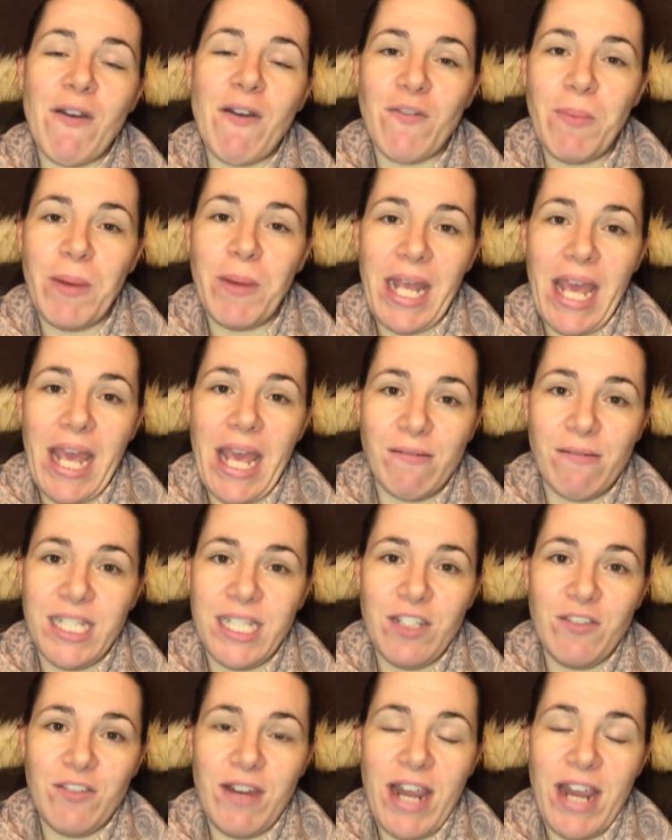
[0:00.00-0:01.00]
everybody
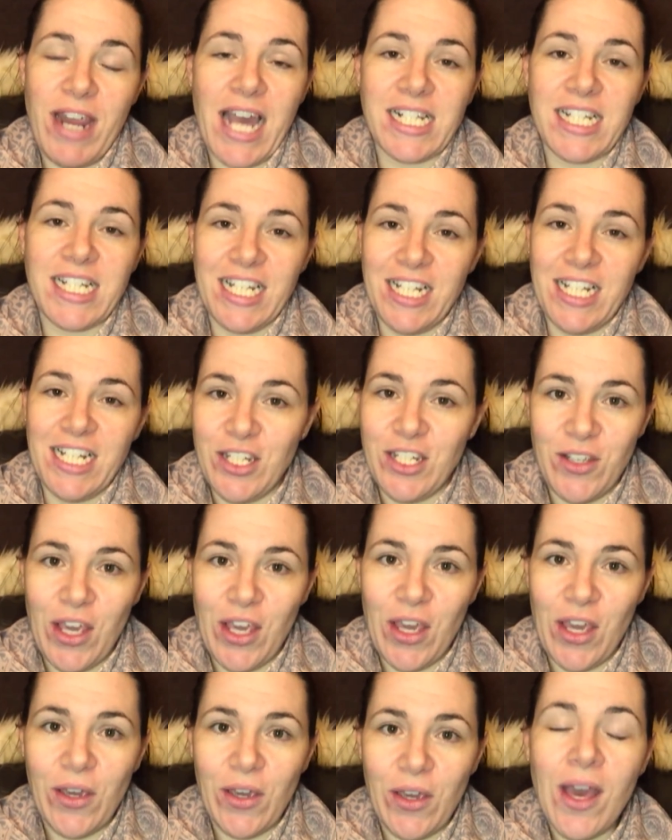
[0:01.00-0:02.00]
else is reacting to
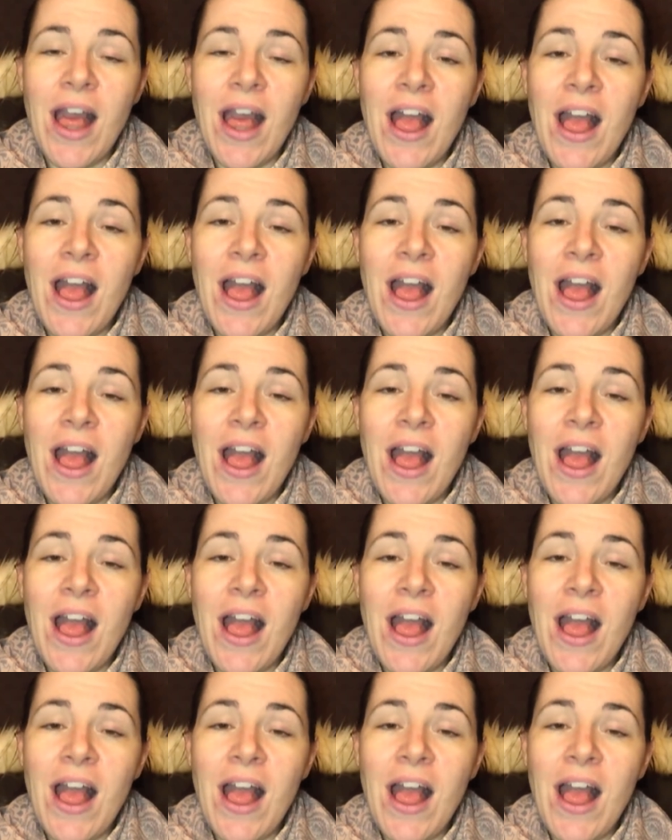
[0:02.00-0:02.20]
you